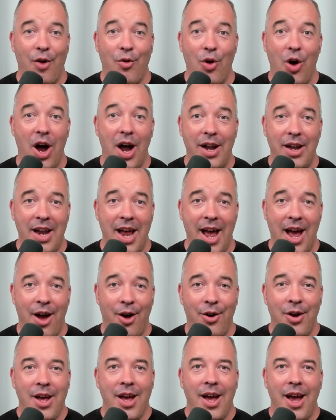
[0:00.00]
right
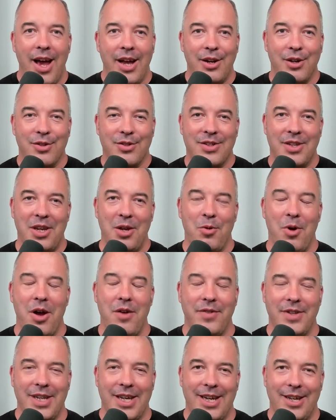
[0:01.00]
now, and I'll see you
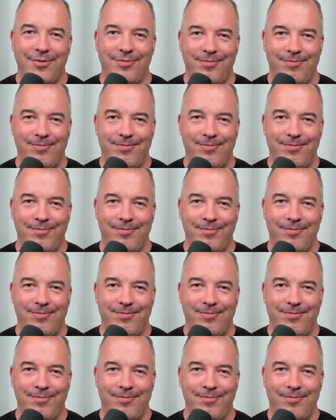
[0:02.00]
over there.